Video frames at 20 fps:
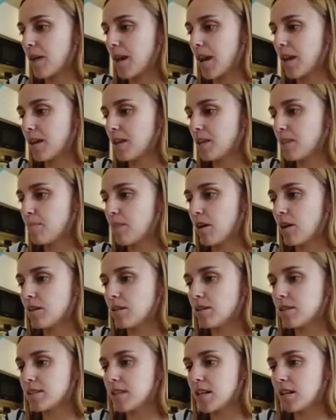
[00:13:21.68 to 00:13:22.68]
I like the
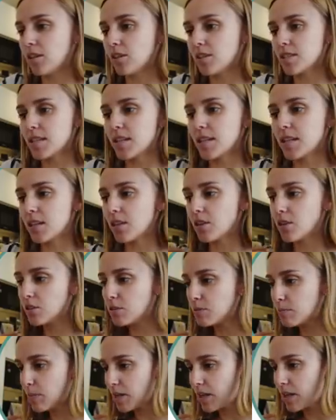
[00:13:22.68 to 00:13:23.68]
buttons. It looks like it
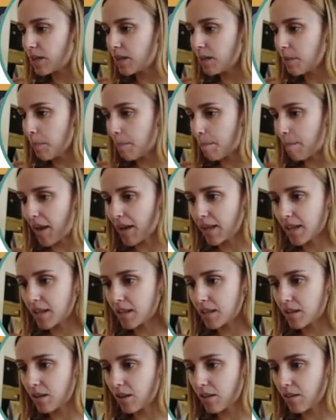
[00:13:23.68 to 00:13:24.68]
could be baggy
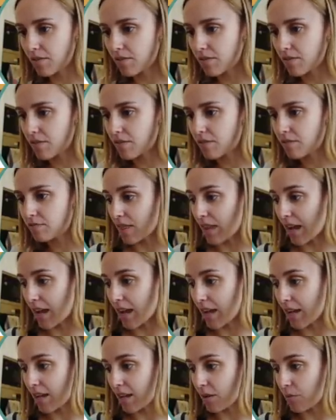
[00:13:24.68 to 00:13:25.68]
enough
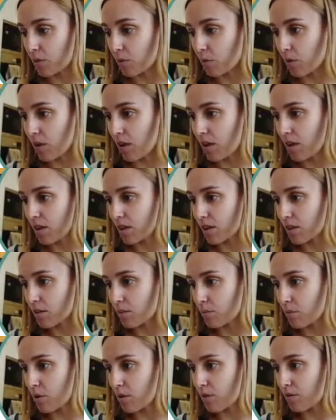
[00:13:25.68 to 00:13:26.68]
that it would work.
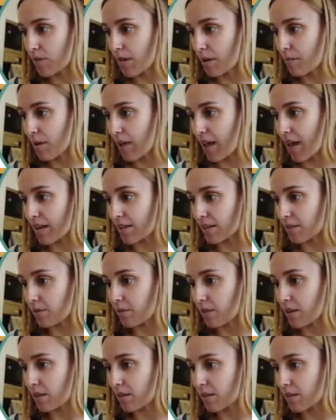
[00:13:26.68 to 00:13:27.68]
What have they paired it
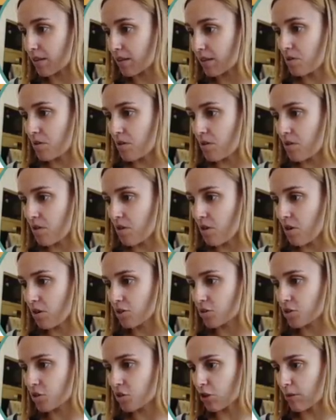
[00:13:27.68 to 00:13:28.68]
with?
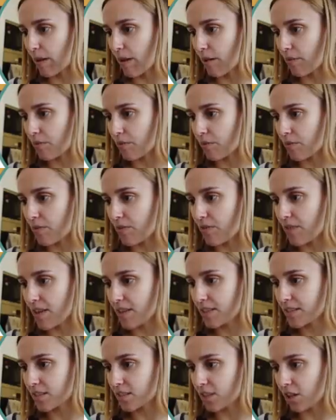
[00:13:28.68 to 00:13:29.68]
Not sure about
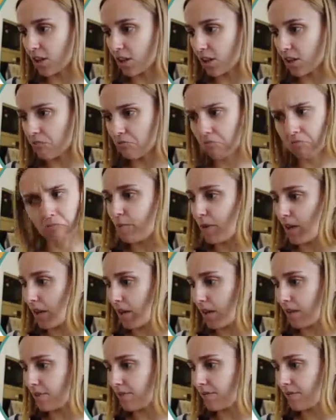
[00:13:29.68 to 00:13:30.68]
this skirt,
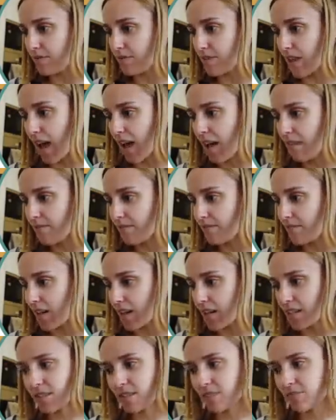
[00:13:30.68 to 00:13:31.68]
but yeah,
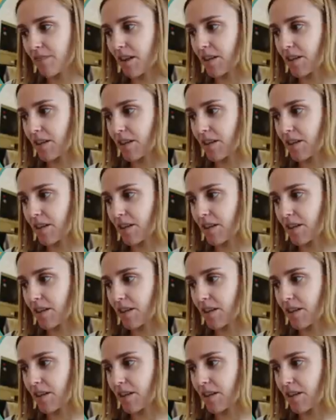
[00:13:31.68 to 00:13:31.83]
this.